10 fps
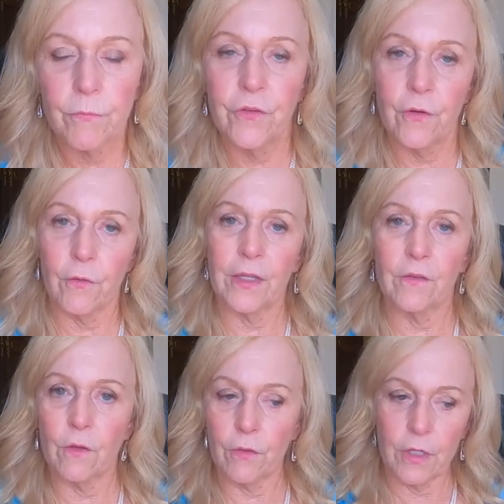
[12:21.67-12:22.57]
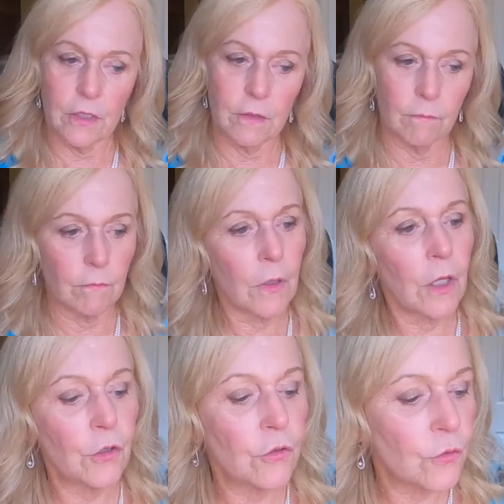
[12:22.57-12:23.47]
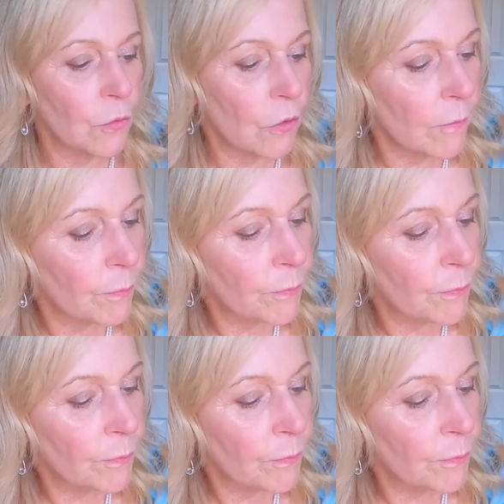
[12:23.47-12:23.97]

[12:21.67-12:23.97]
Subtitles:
So that's nothing unusual.